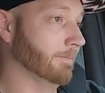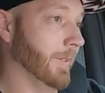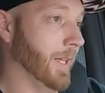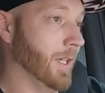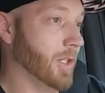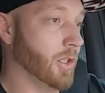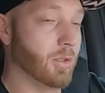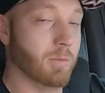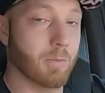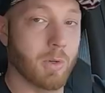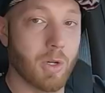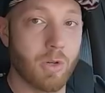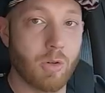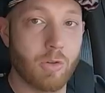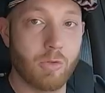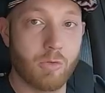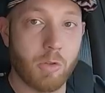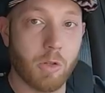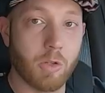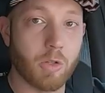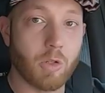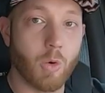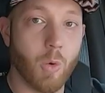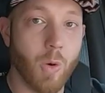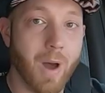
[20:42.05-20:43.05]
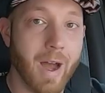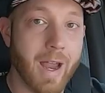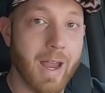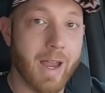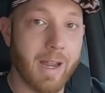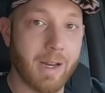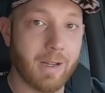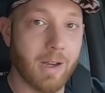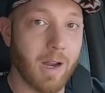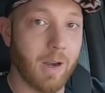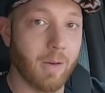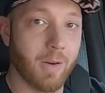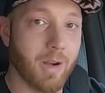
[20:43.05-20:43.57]
It's smooth, it's
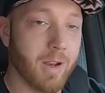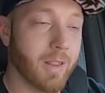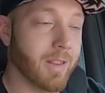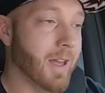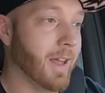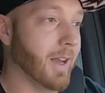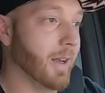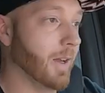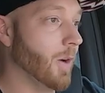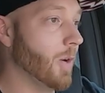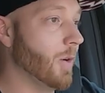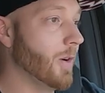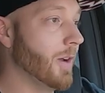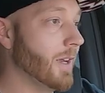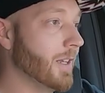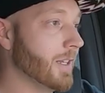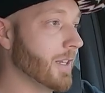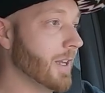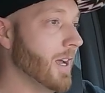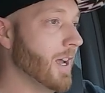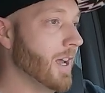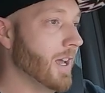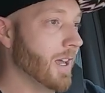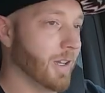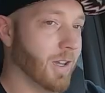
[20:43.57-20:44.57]
quiet, got rid of that noise,